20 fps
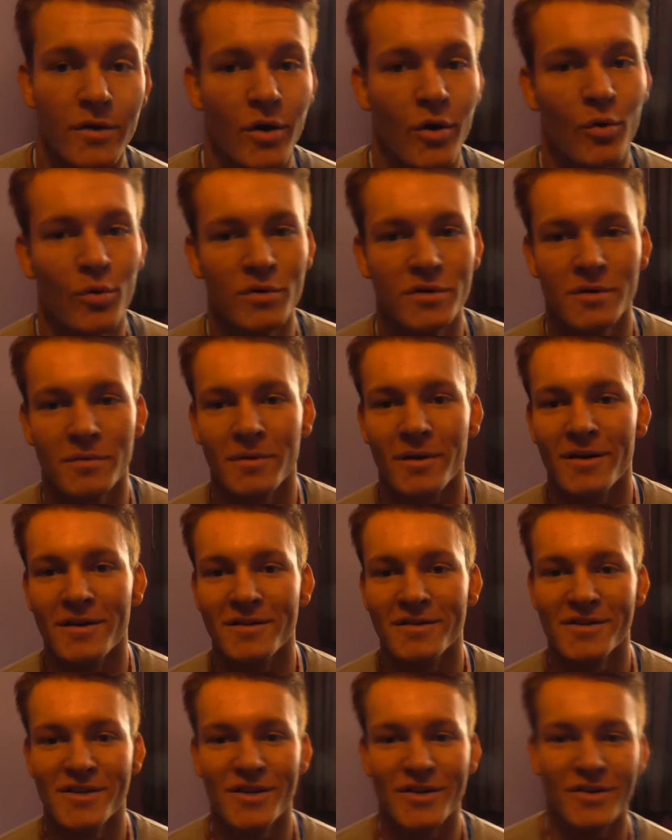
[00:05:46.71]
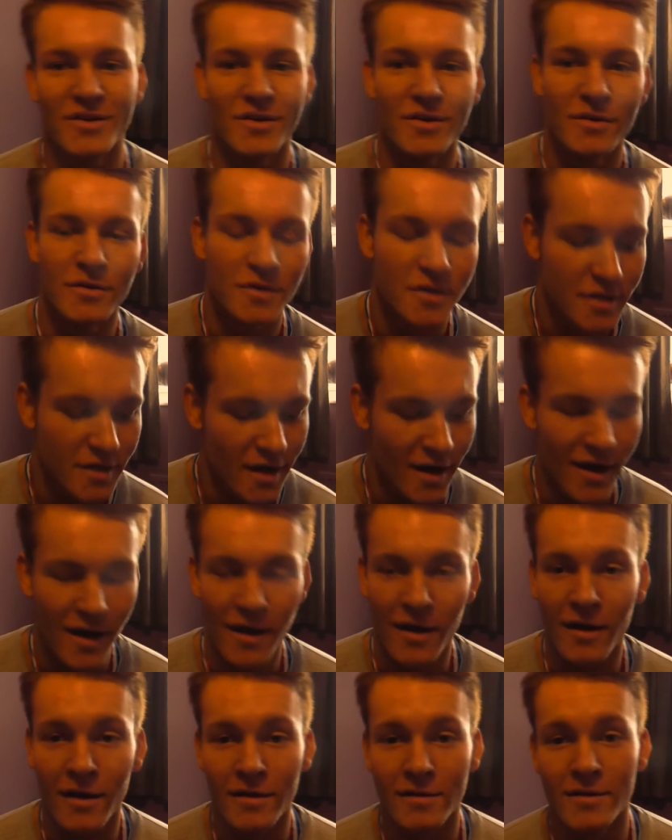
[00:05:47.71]
Yo, what's up guys, Q Huge,
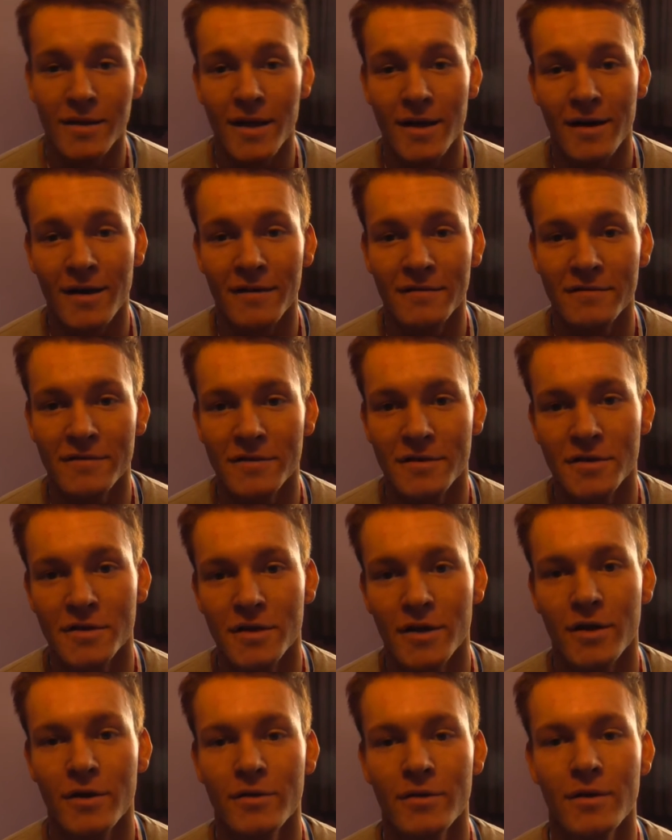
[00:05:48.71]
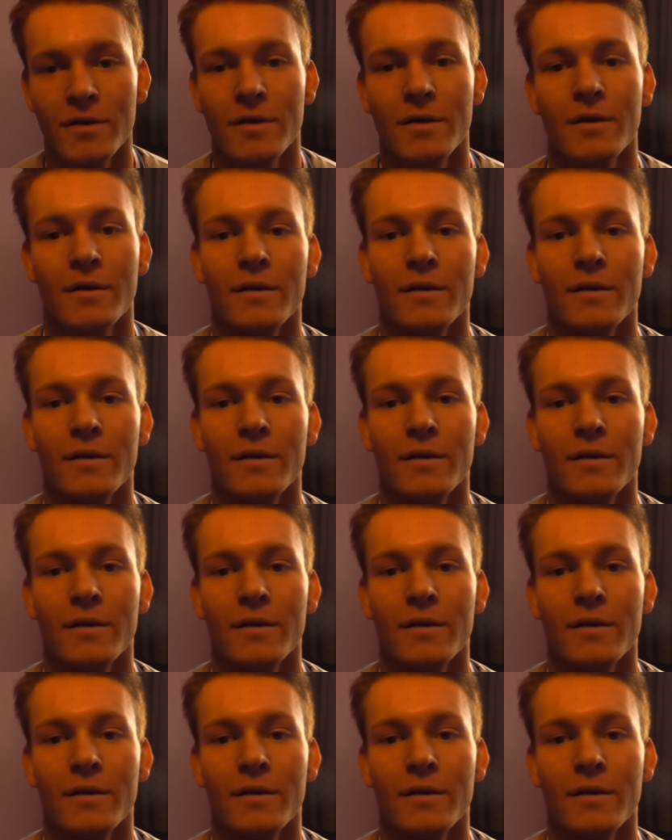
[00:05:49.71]
day after the show.